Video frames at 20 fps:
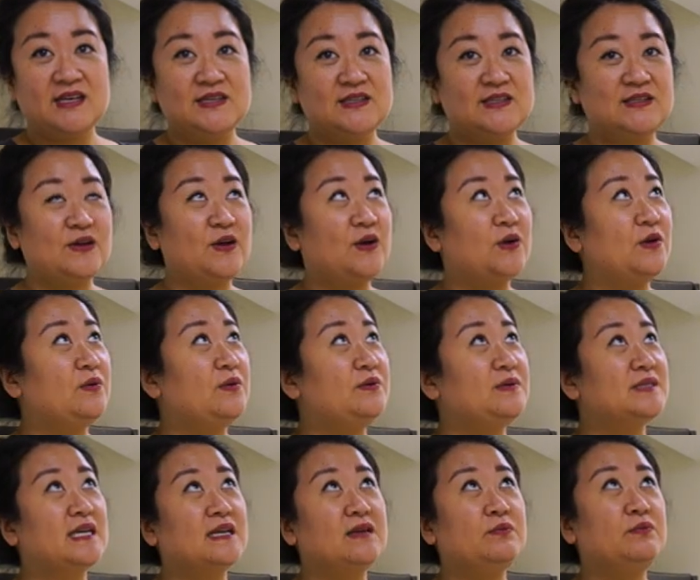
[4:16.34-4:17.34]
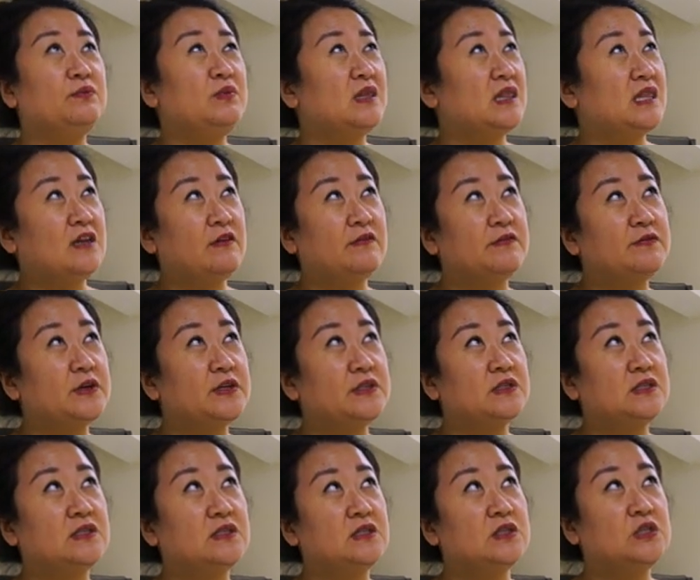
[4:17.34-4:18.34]
So it was like within the
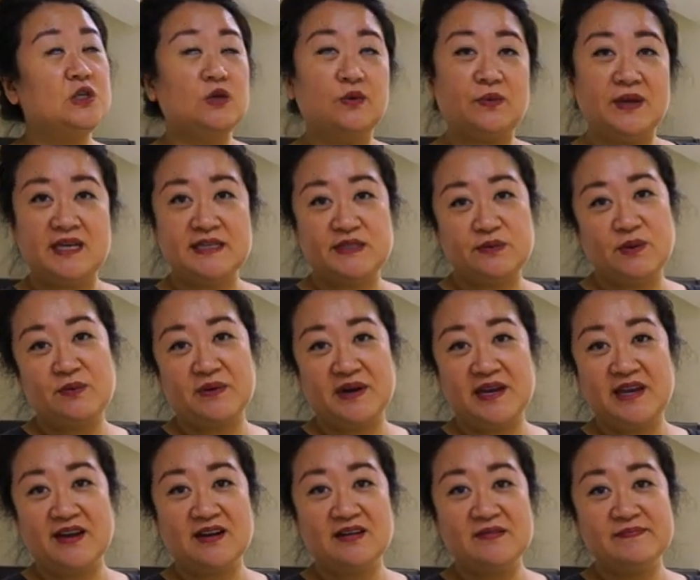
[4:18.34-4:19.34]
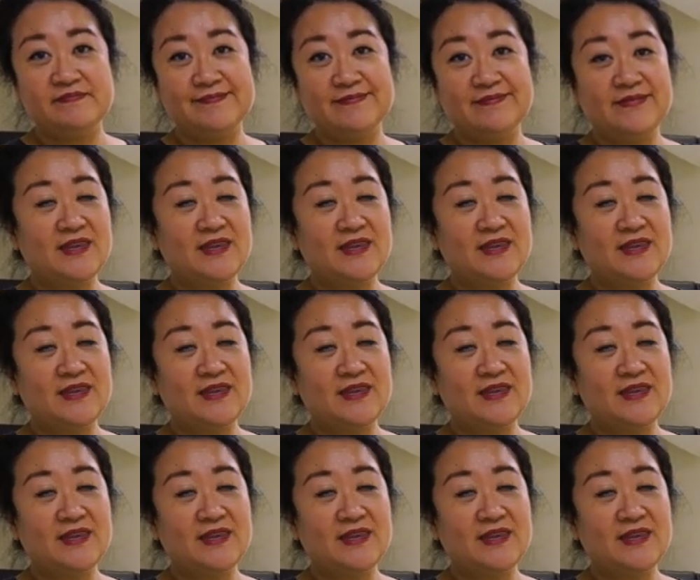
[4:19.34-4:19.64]
first 2 weeks we were here,